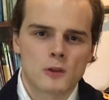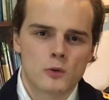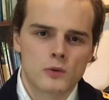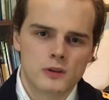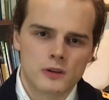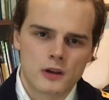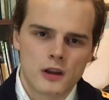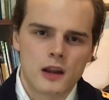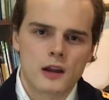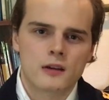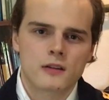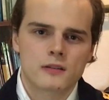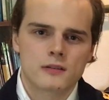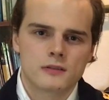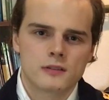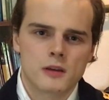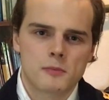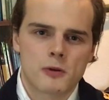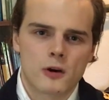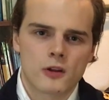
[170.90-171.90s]
When you're here,
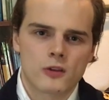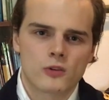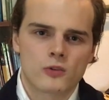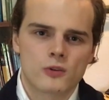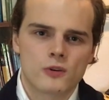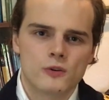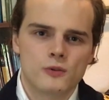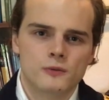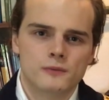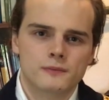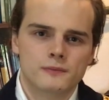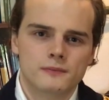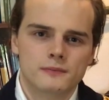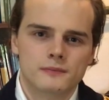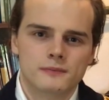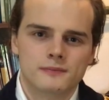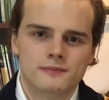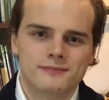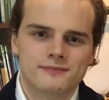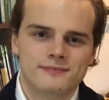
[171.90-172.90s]
you're part of the crew.
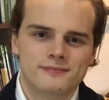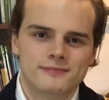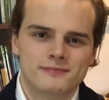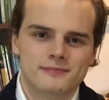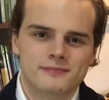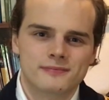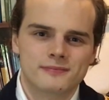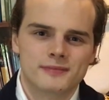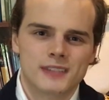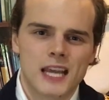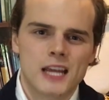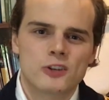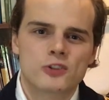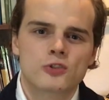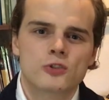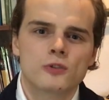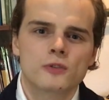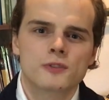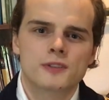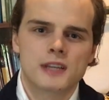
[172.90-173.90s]
Each
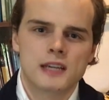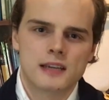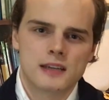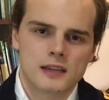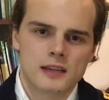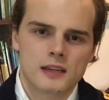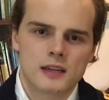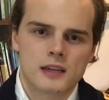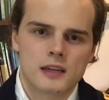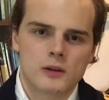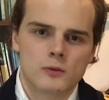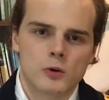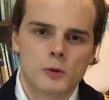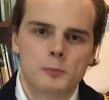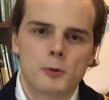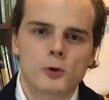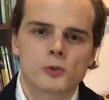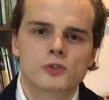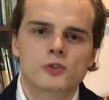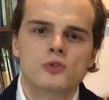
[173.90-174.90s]
Tuesday, We'll
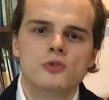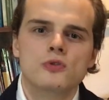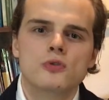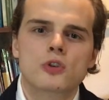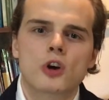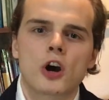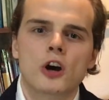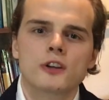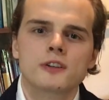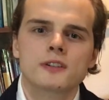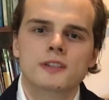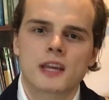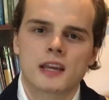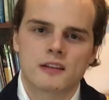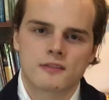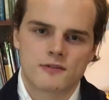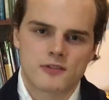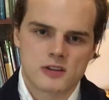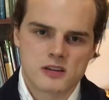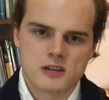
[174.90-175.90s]
post new
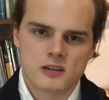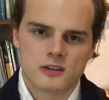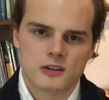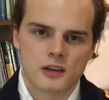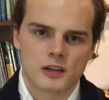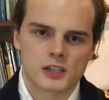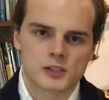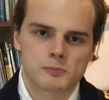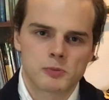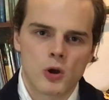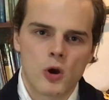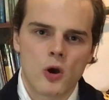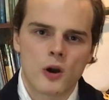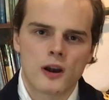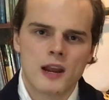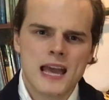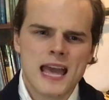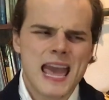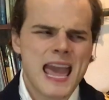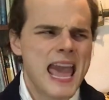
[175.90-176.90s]
content for you to
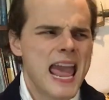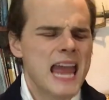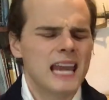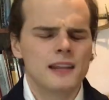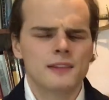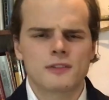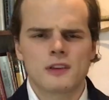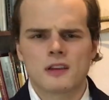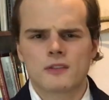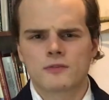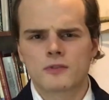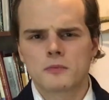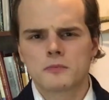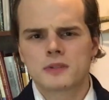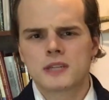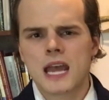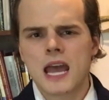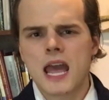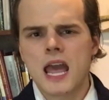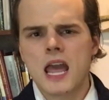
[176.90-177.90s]
explore. Anything from
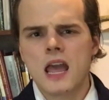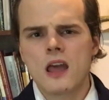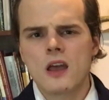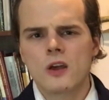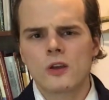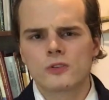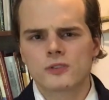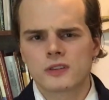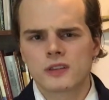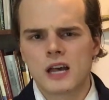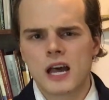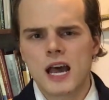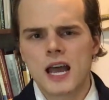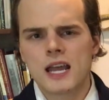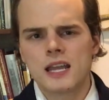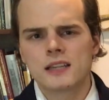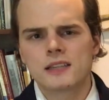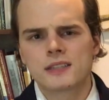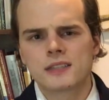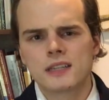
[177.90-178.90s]
tales on the
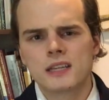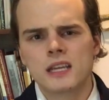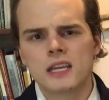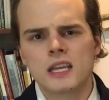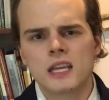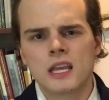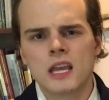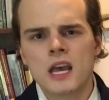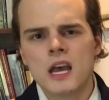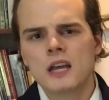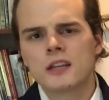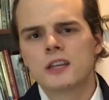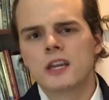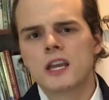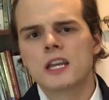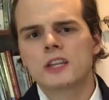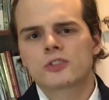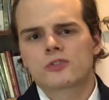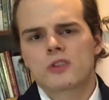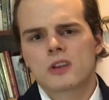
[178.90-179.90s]
high sea to
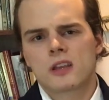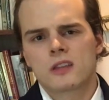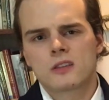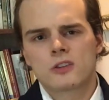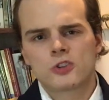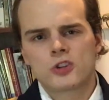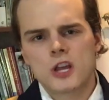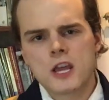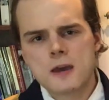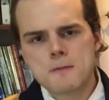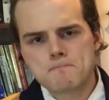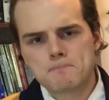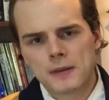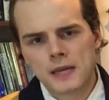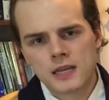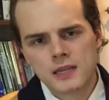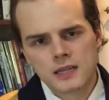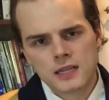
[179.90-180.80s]
history of the ship